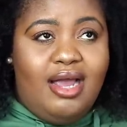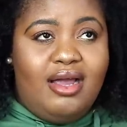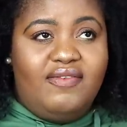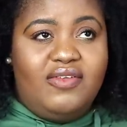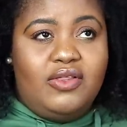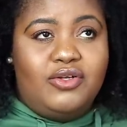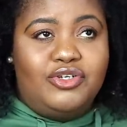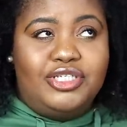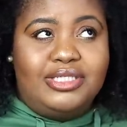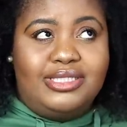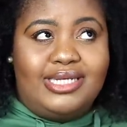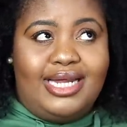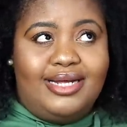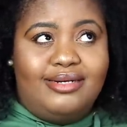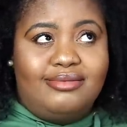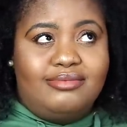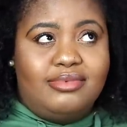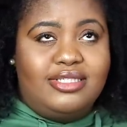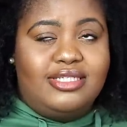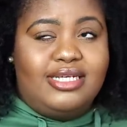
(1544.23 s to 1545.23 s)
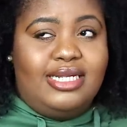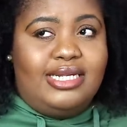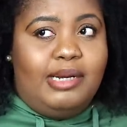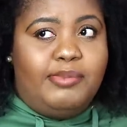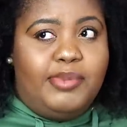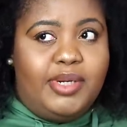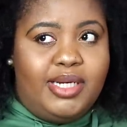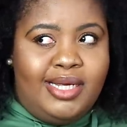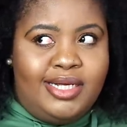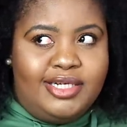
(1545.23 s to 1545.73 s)
Even though she's not a
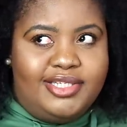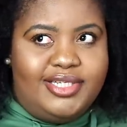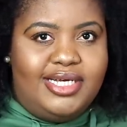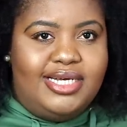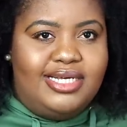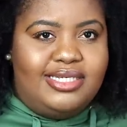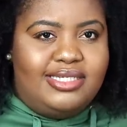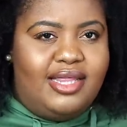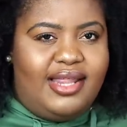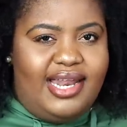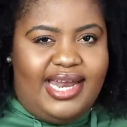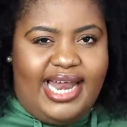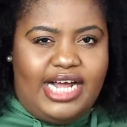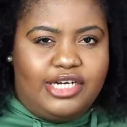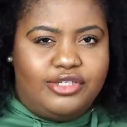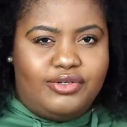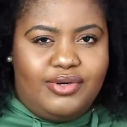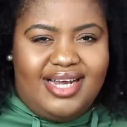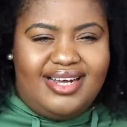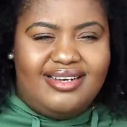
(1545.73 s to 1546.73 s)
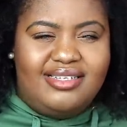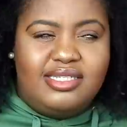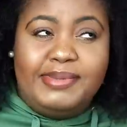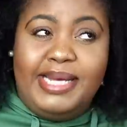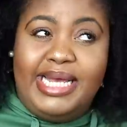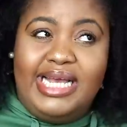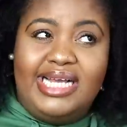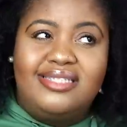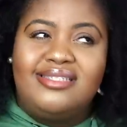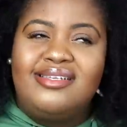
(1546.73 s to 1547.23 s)
celebrity, she is in the natural hair
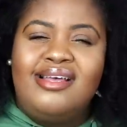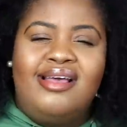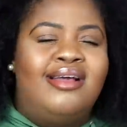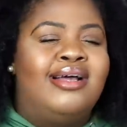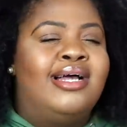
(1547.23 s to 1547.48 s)
space.